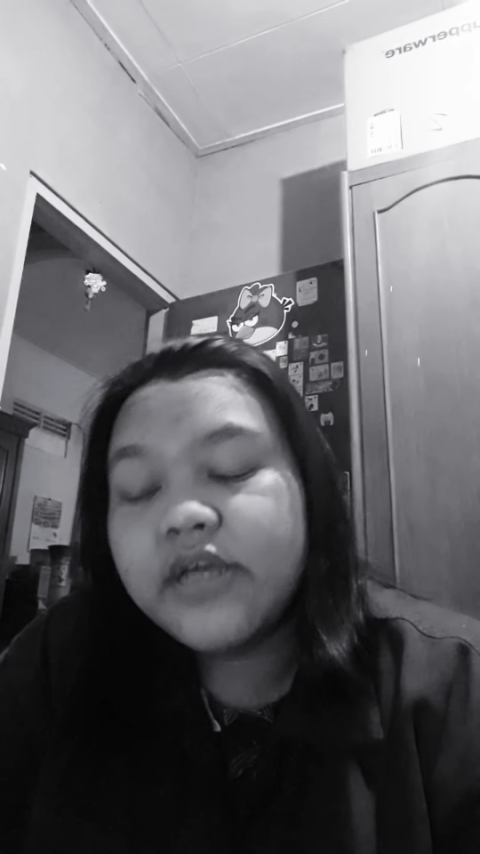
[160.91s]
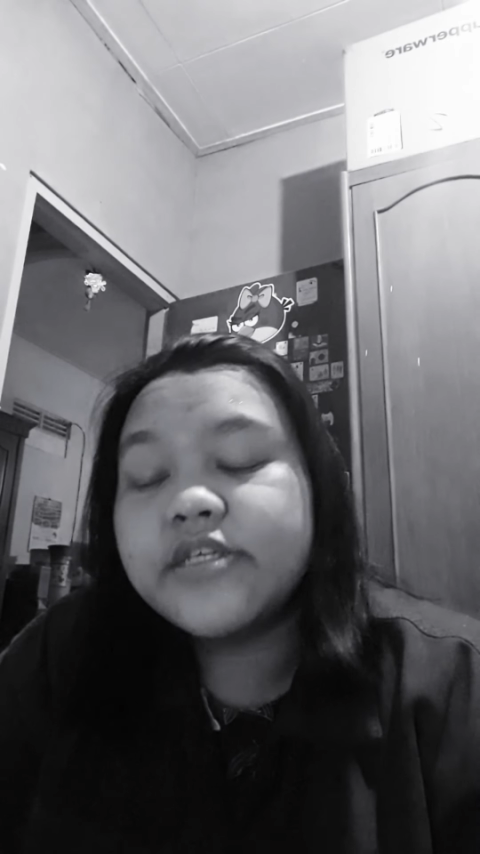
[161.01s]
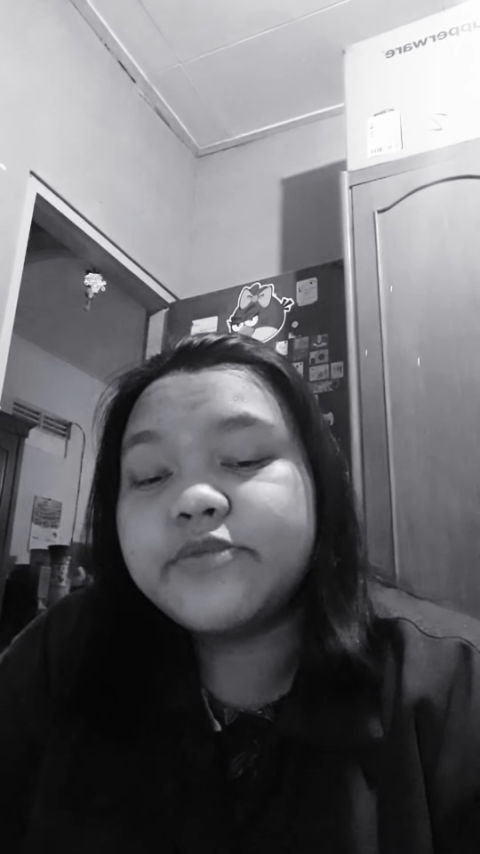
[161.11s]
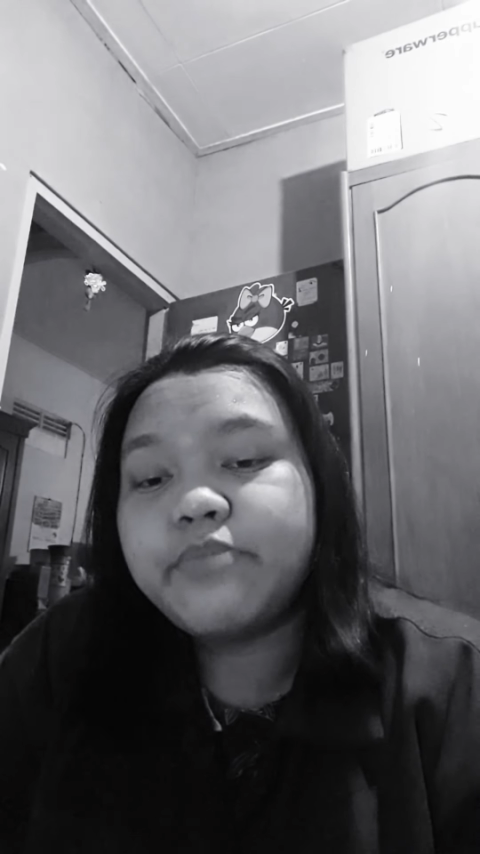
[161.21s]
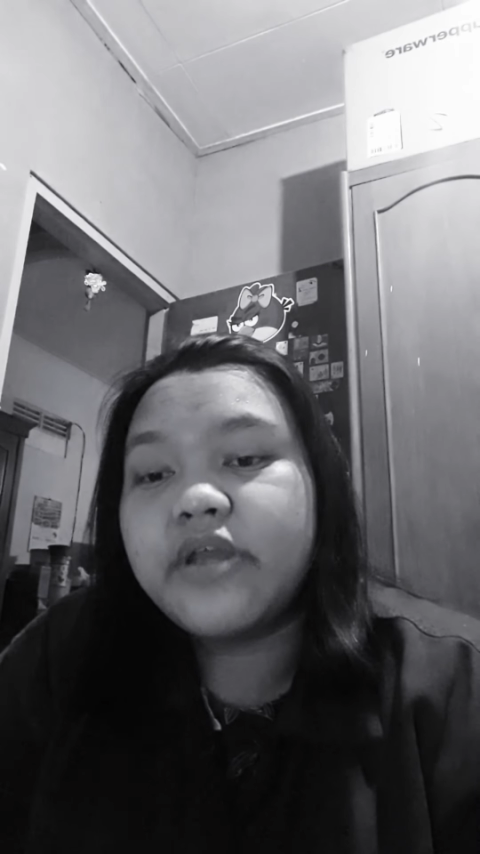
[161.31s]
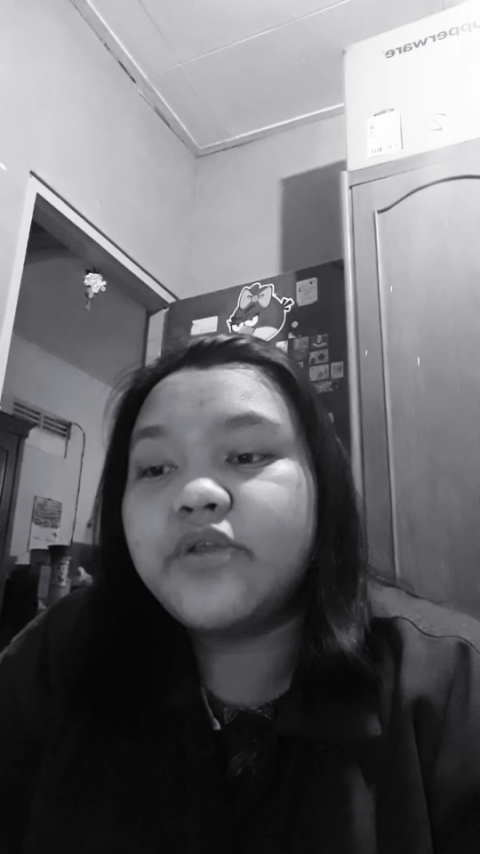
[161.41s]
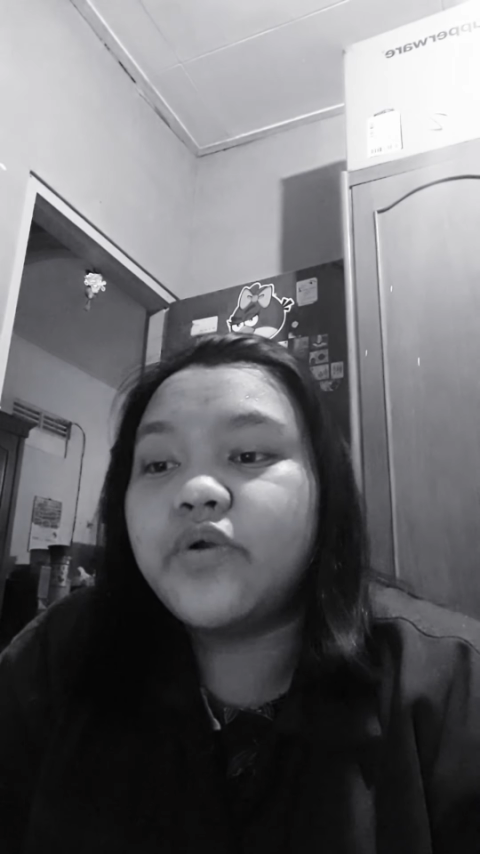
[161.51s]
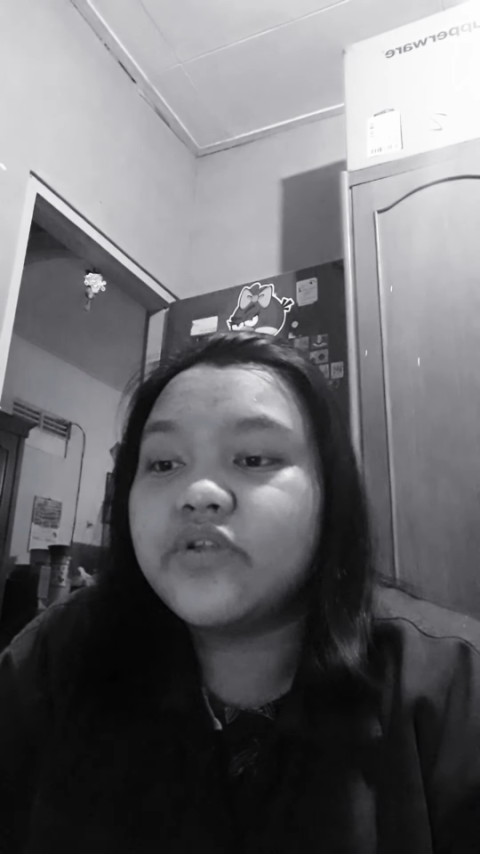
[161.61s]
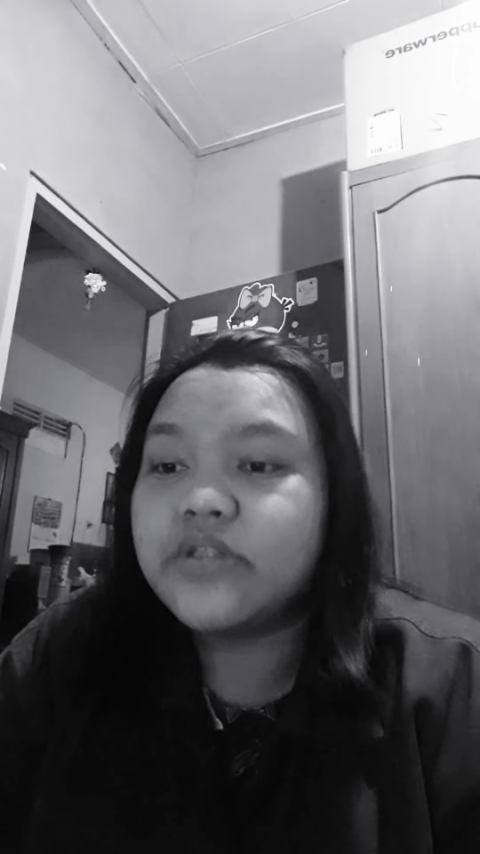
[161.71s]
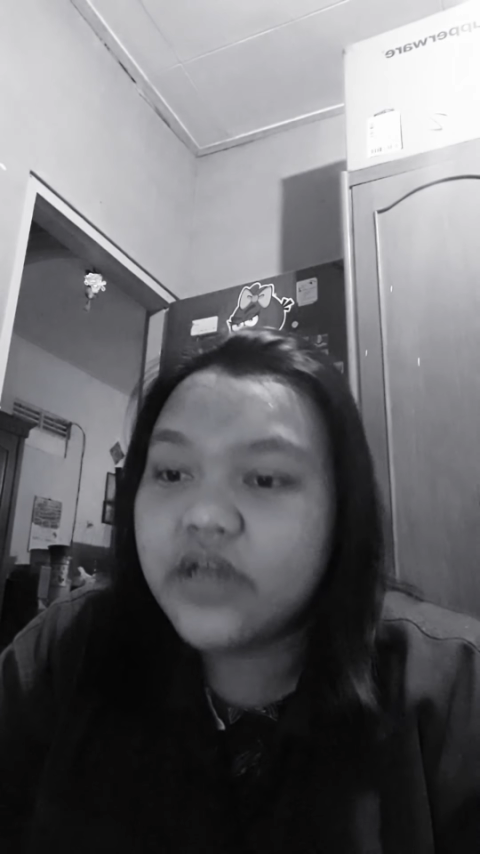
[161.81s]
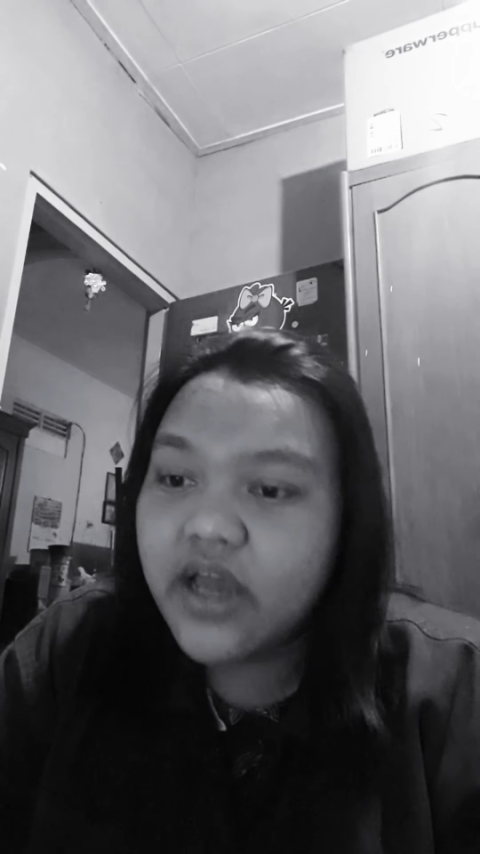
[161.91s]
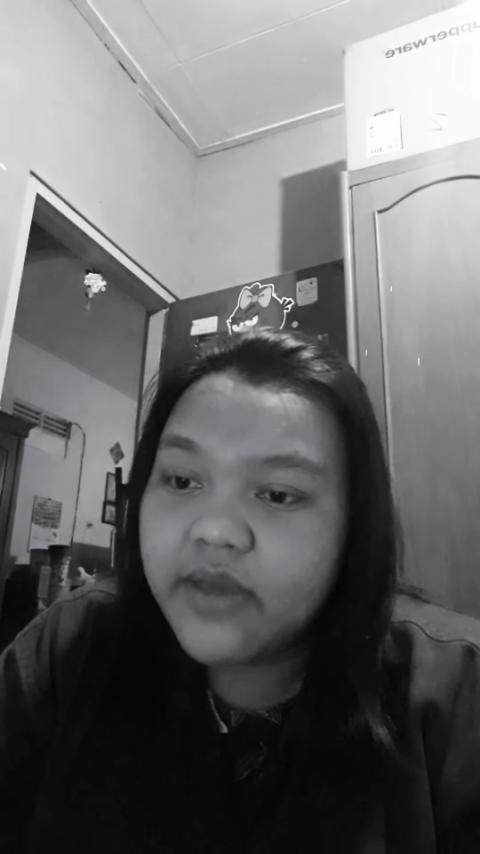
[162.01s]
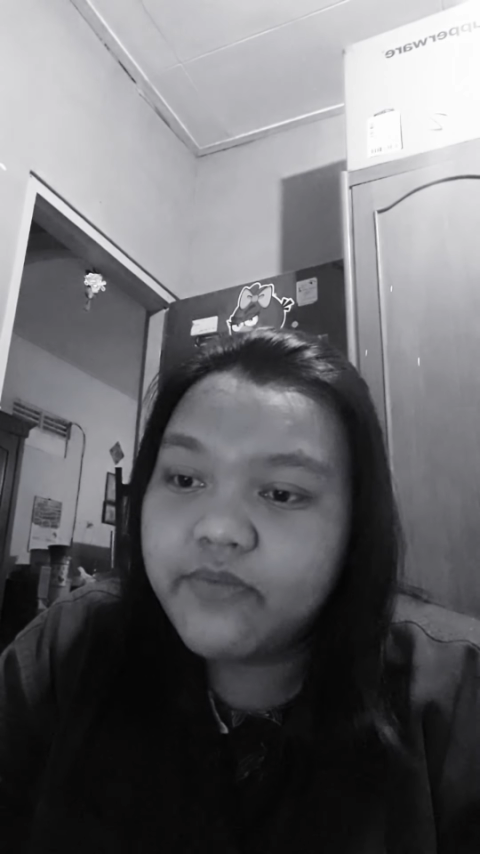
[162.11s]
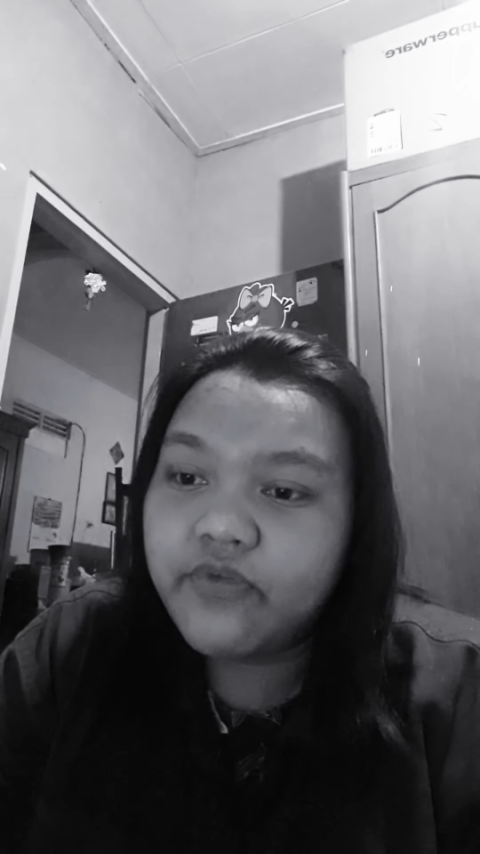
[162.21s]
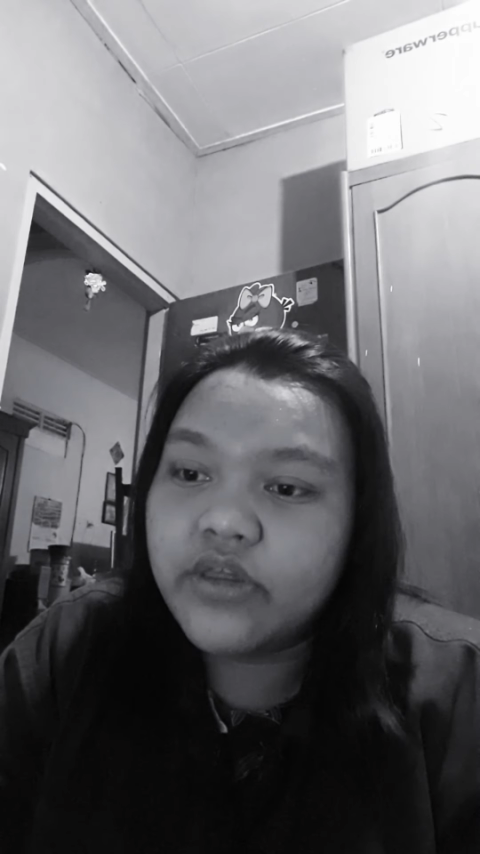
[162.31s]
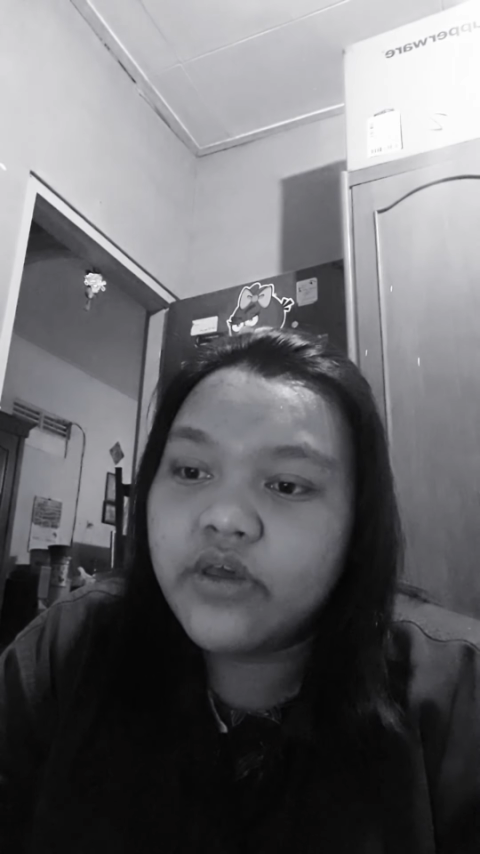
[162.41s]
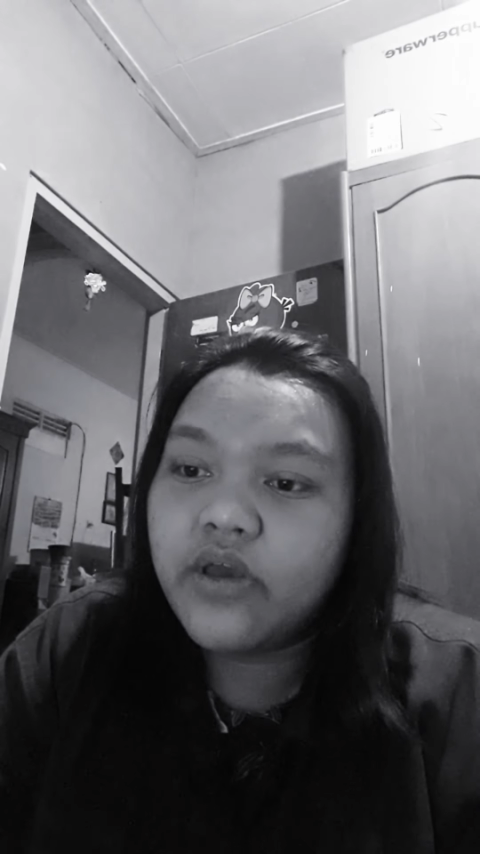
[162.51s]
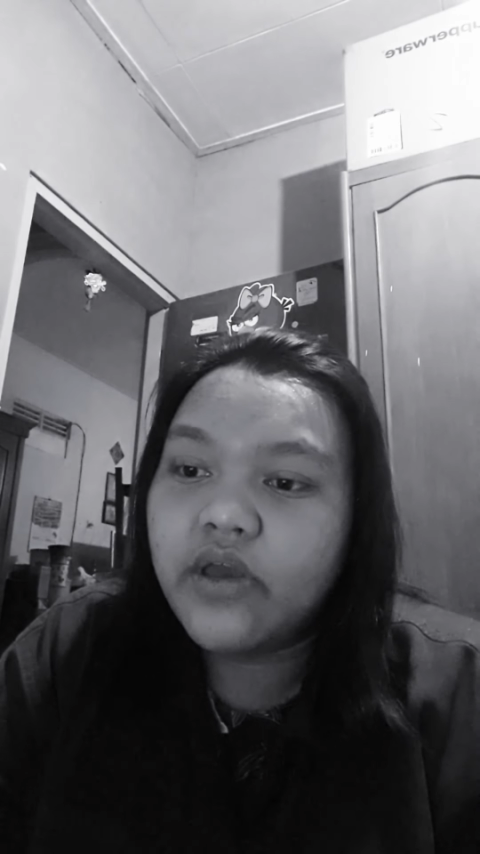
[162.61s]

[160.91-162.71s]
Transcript: spend your time with